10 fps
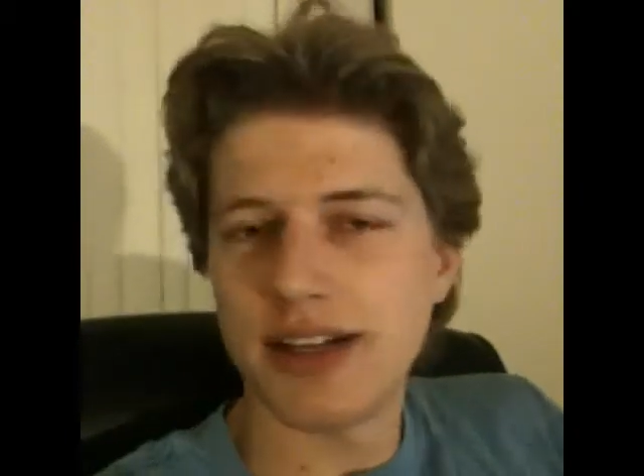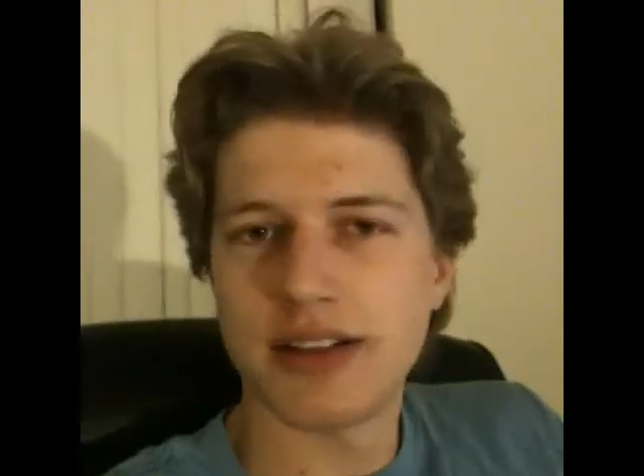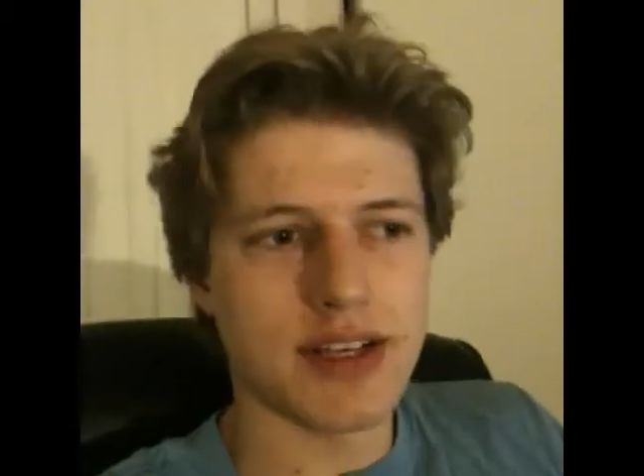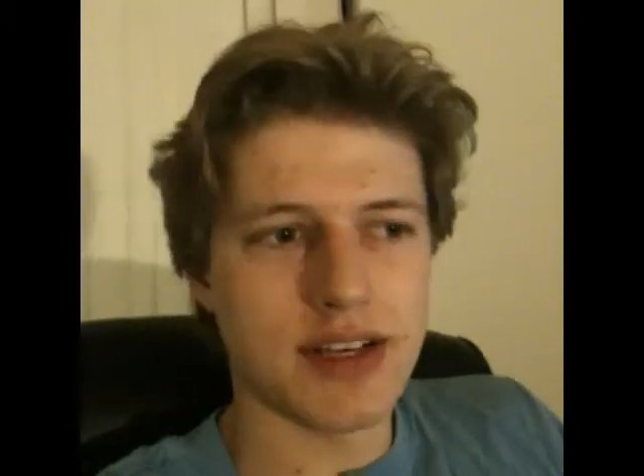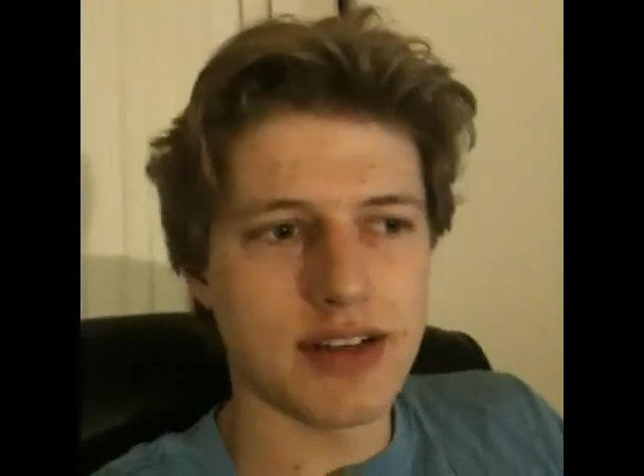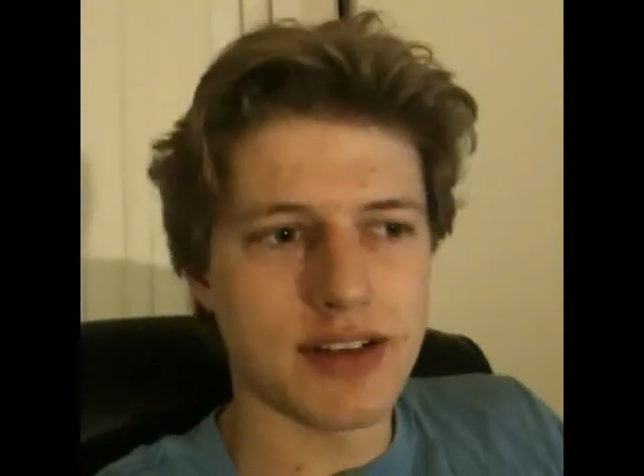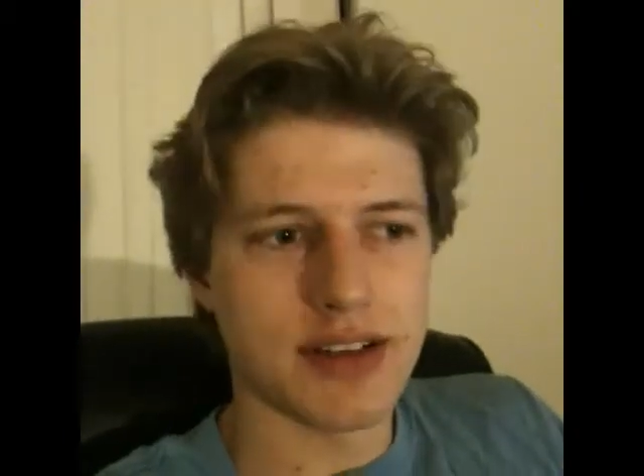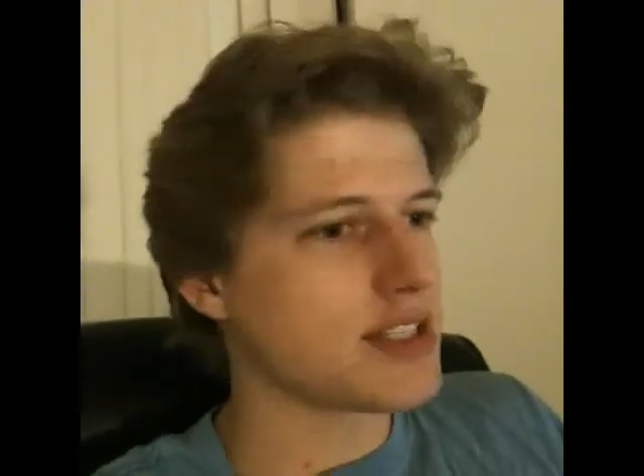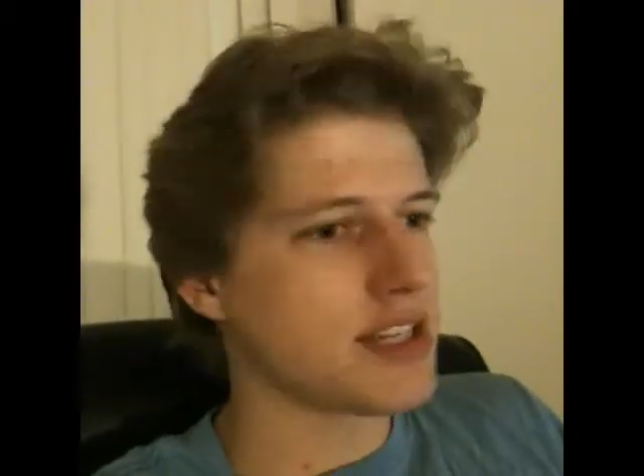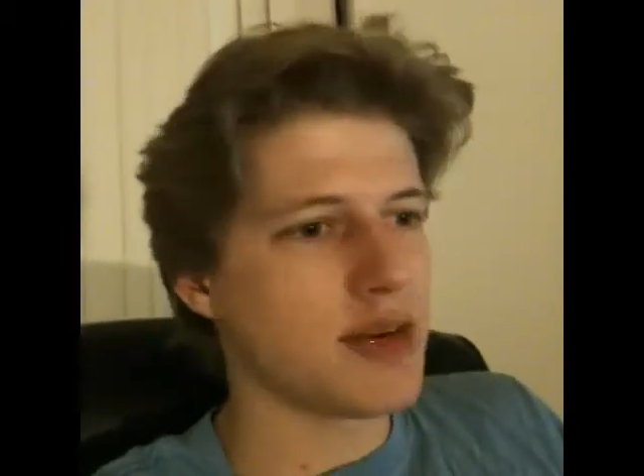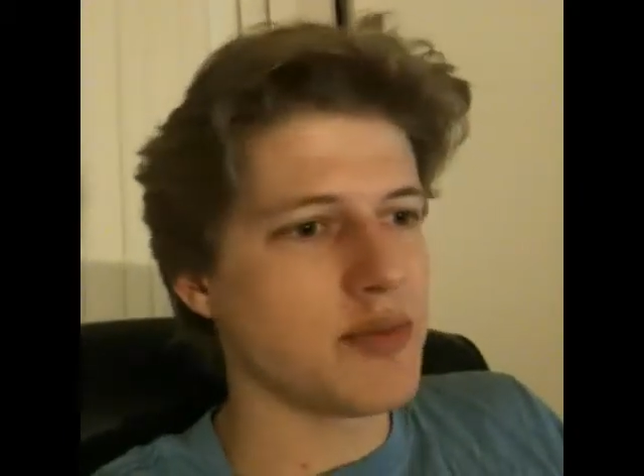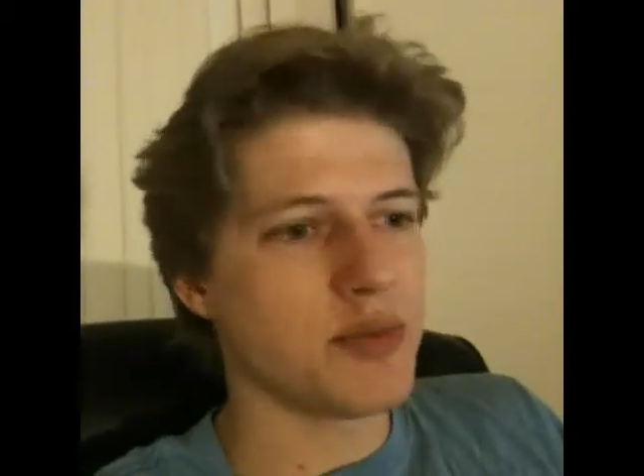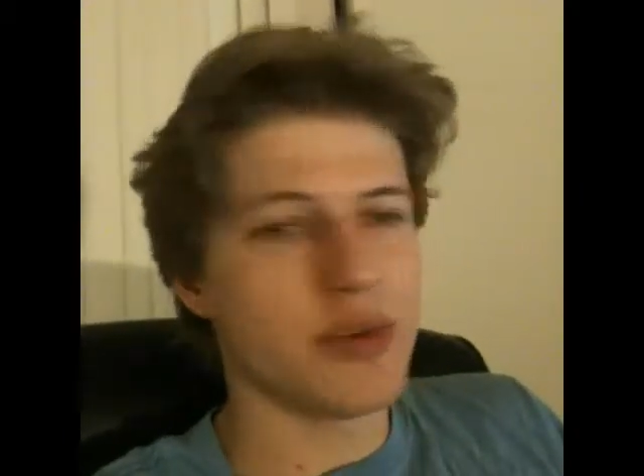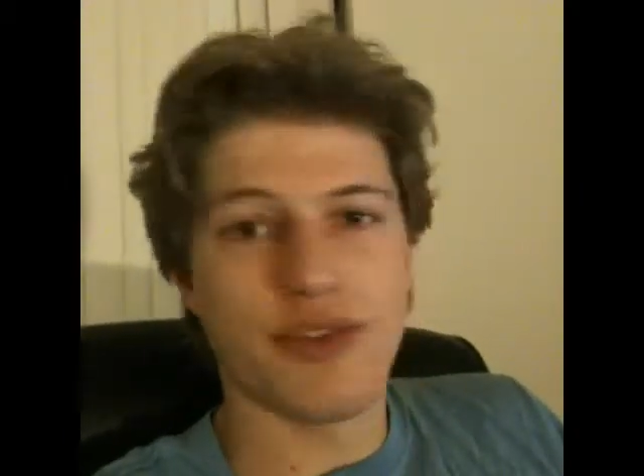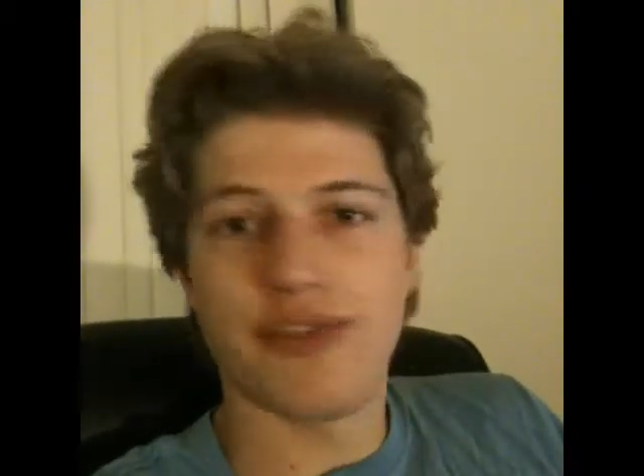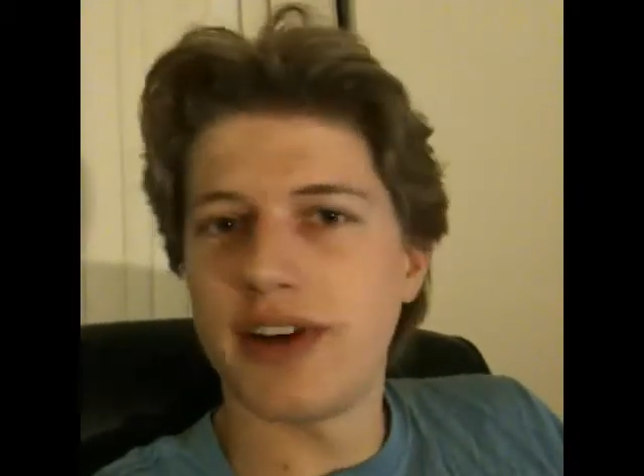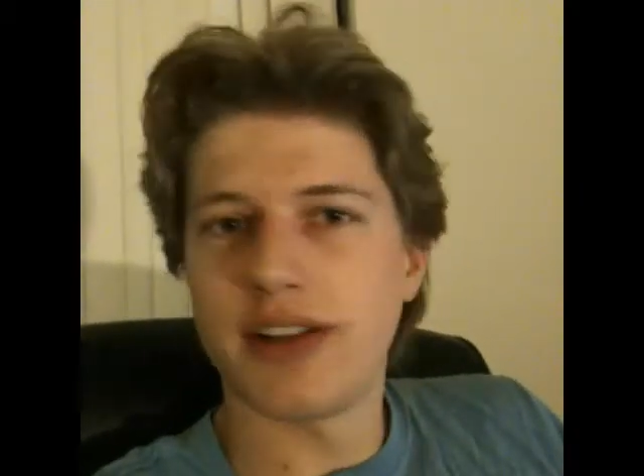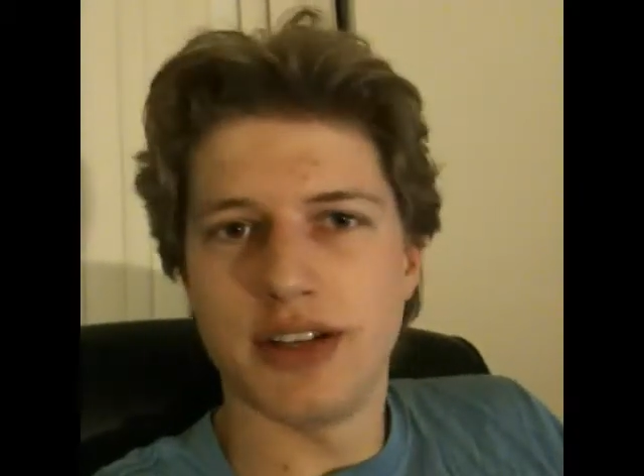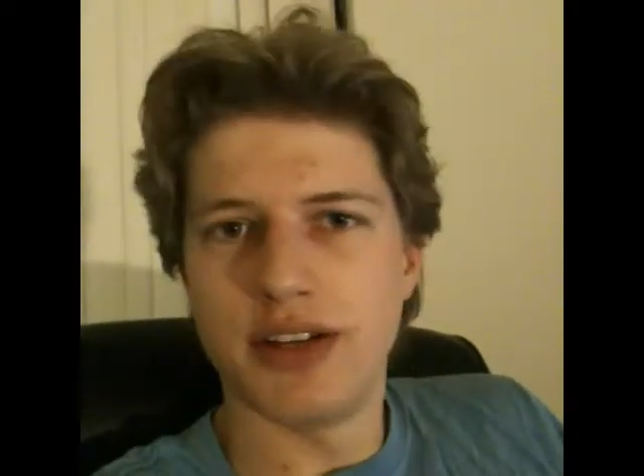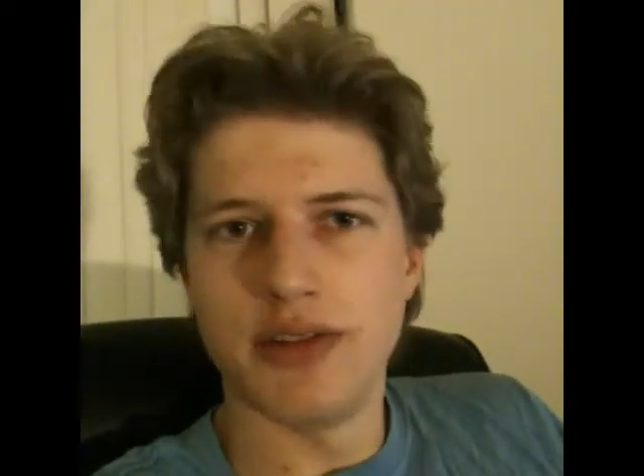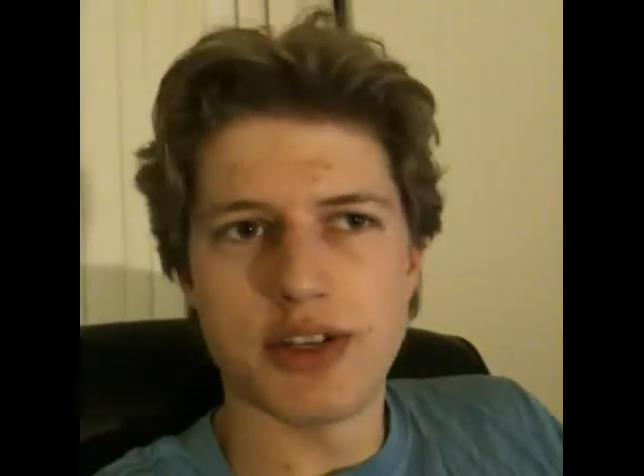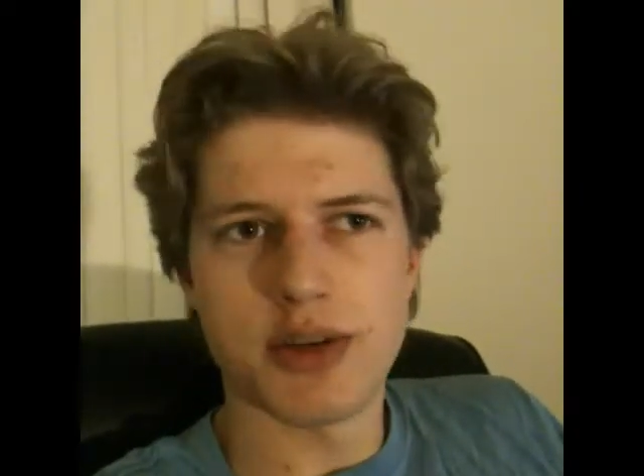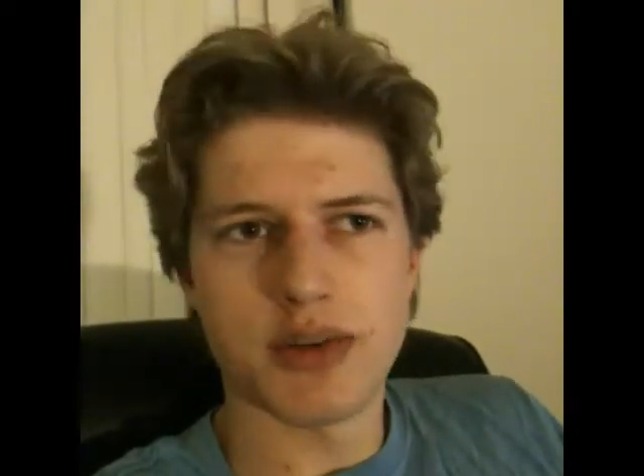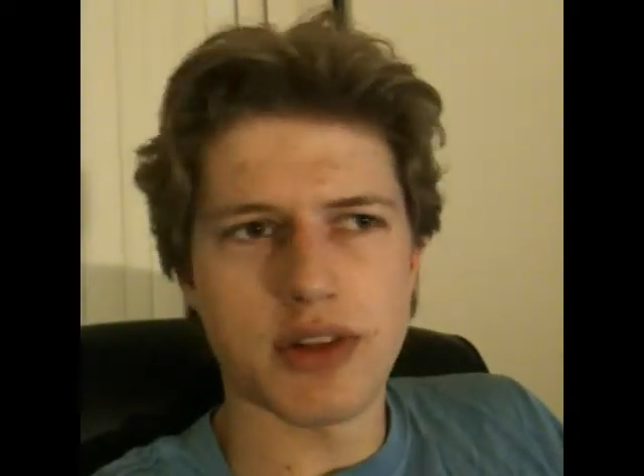And then next time when you finally do reach them,